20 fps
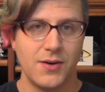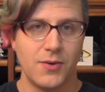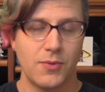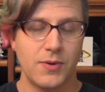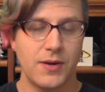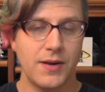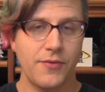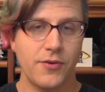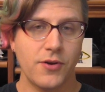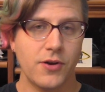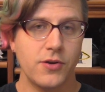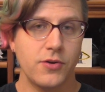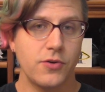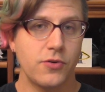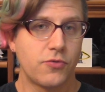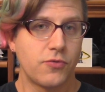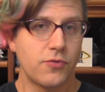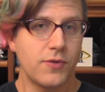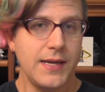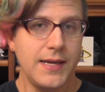We're never going to
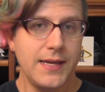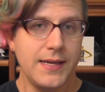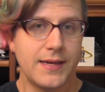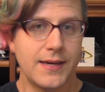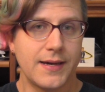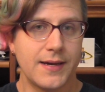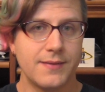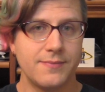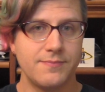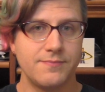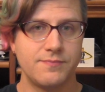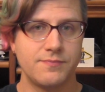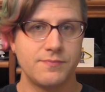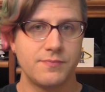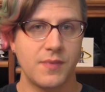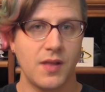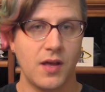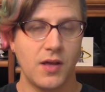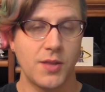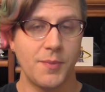agree
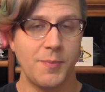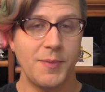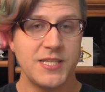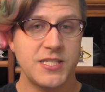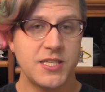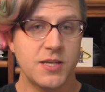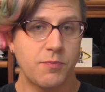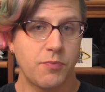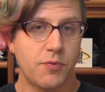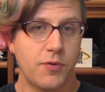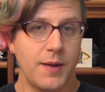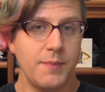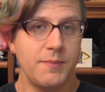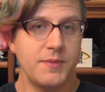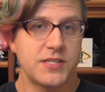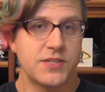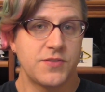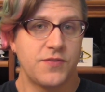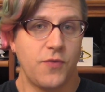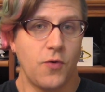on the basic
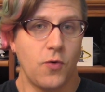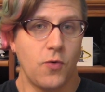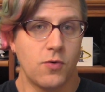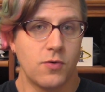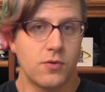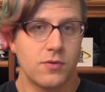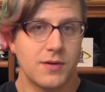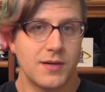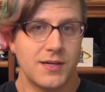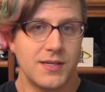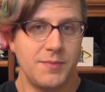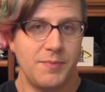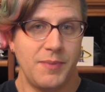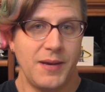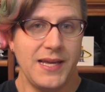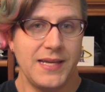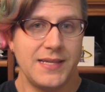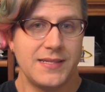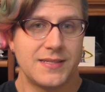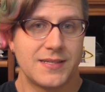premise for a
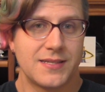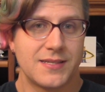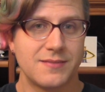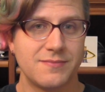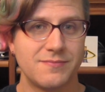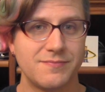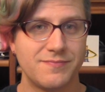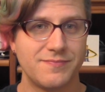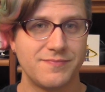debate.